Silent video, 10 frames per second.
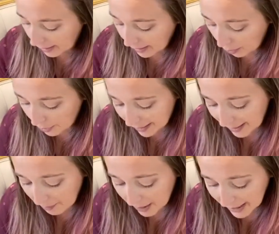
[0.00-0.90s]
Now, one
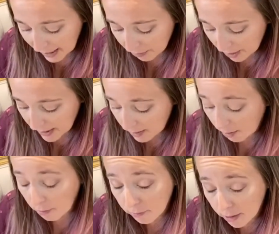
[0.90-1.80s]
thing Malia finds
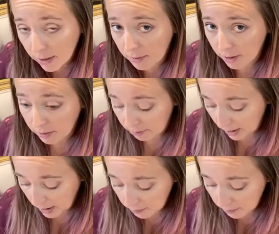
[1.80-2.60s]
very, very funny,